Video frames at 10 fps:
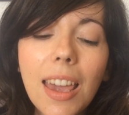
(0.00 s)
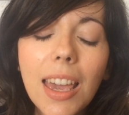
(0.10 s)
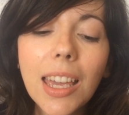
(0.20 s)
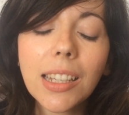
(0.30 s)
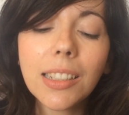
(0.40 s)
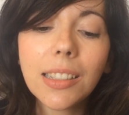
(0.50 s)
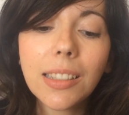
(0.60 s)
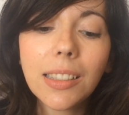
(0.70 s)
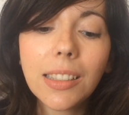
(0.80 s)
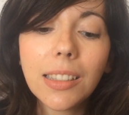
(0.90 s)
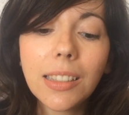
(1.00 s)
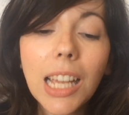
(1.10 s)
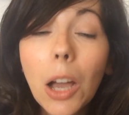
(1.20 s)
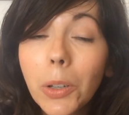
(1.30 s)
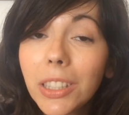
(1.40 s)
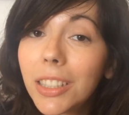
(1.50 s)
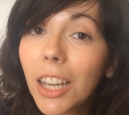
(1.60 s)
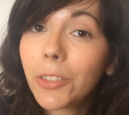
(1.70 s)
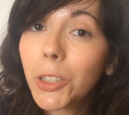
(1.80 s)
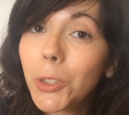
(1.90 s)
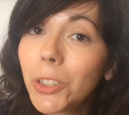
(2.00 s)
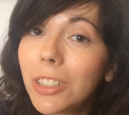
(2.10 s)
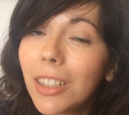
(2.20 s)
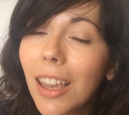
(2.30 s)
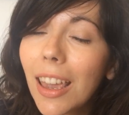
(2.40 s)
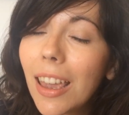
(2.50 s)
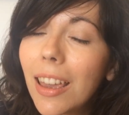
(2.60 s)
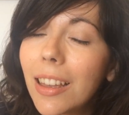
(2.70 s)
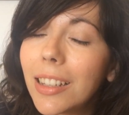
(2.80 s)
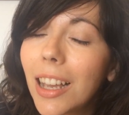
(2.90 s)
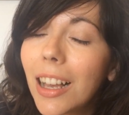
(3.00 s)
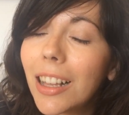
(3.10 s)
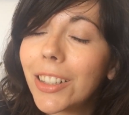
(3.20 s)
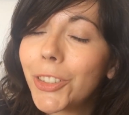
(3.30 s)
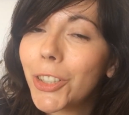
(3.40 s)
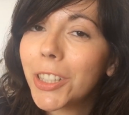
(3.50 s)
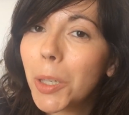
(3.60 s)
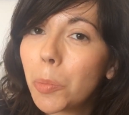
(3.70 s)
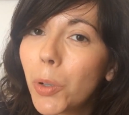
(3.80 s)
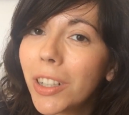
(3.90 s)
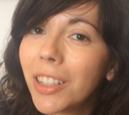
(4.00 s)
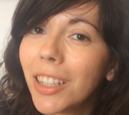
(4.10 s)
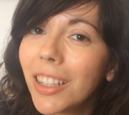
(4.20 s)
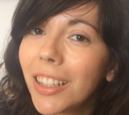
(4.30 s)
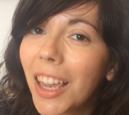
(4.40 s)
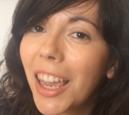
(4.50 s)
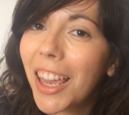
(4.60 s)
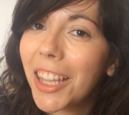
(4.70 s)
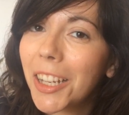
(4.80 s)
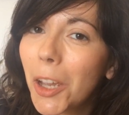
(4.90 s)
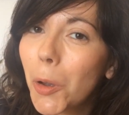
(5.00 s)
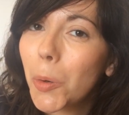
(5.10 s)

And now it's the afternoon and I'll just keep working and I